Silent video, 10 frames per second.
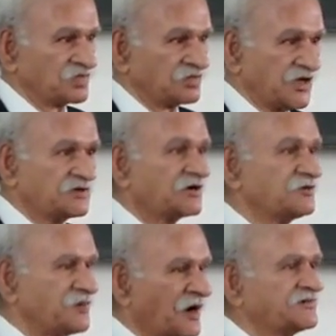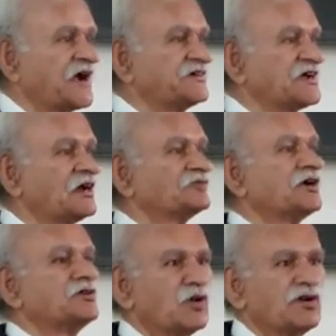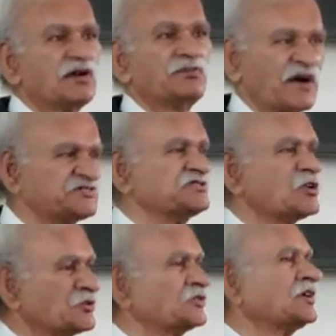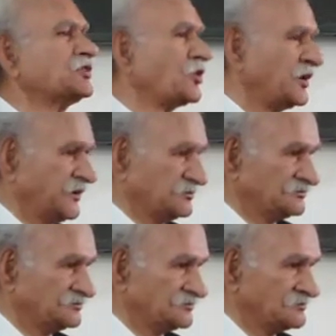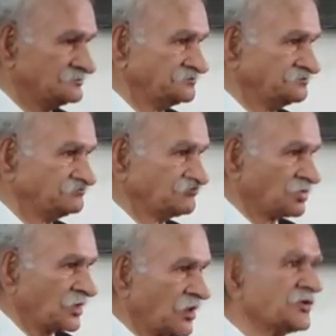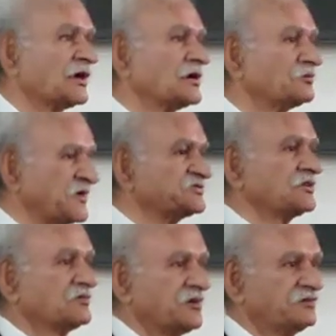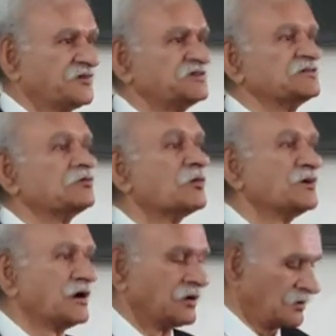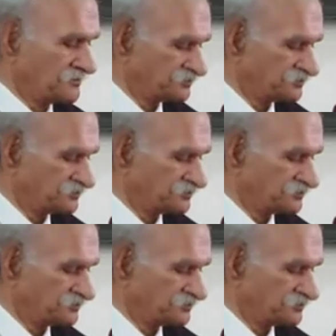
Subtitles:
That the title of the donor passes on to the donor on the completion of gift. It is a Muhammadan law.